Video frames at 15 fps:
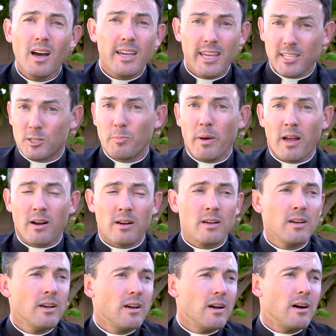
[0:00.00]
gets better
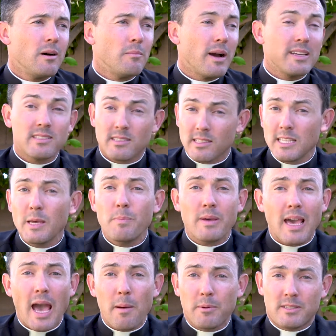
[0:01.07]
my sleeping
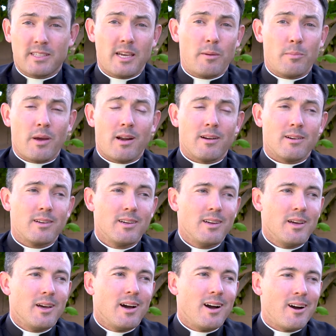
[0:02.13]
habits get better.
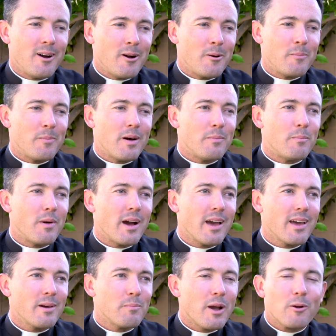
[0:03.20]
Um,
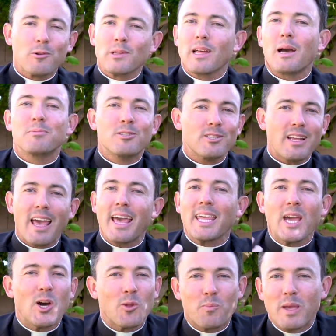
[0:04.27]
my, my, I start to hang
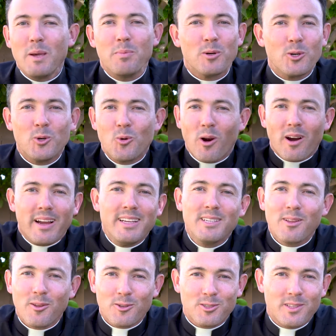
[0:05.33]
out with people who are
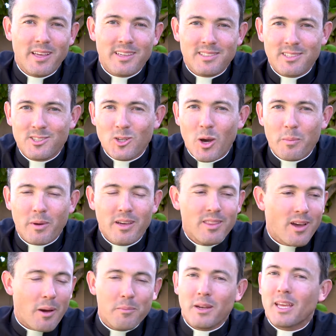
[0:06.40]
into those things, and so I'm,
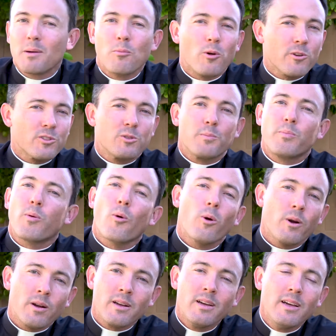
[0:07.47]
I'm going to get more
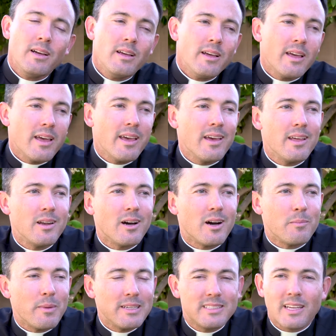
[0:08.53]
support in
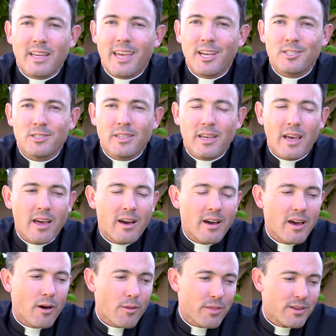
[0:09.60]
uh, my dedication to uh,
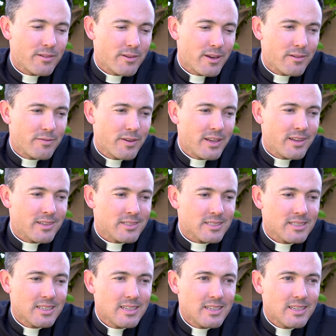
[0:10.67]
health and, and fitness.